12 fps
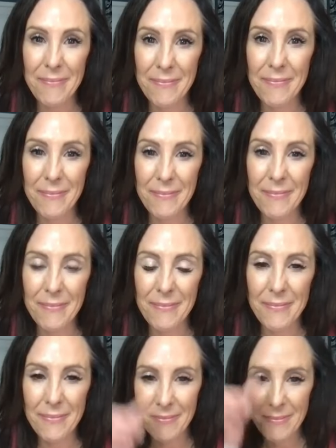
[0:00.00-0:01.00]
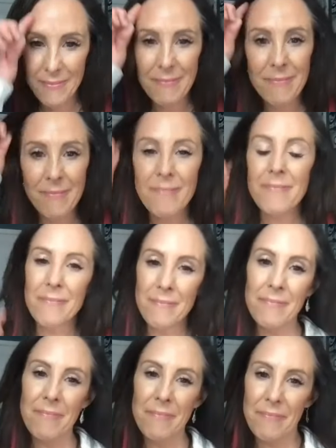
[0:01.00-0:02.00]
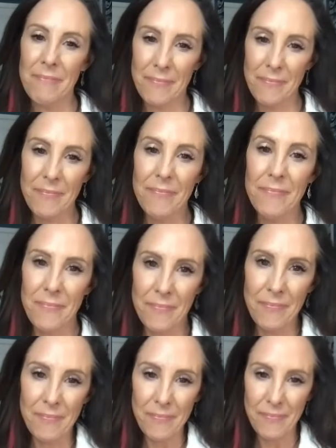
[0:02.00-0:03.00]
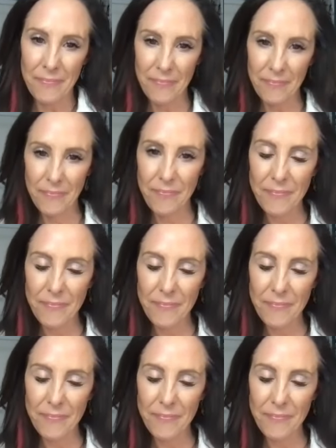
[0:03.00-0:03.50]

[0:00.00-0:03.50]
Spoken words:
[no speech]